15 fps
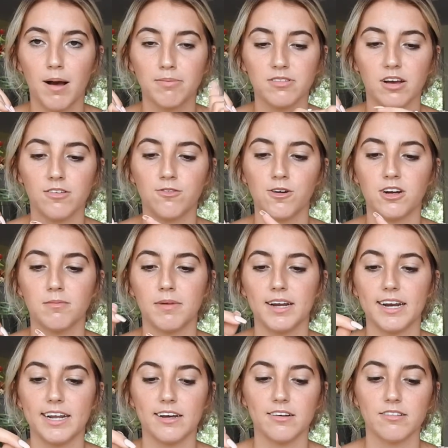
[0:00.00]
off one of my
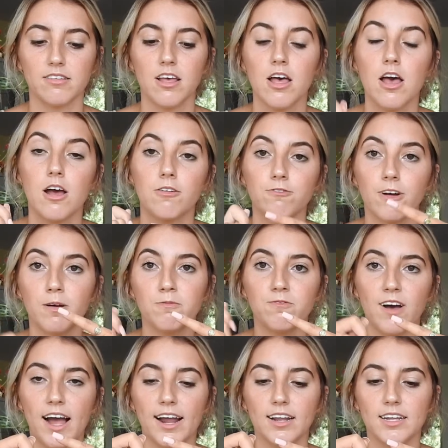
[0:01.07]
nails from
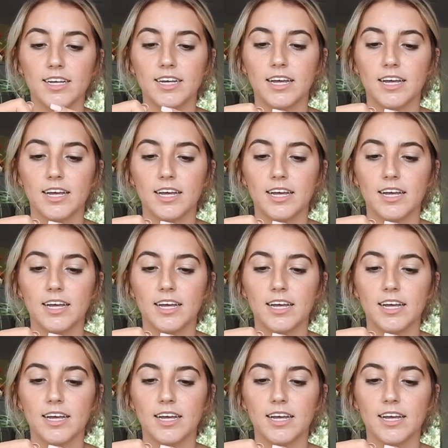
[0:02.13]
filing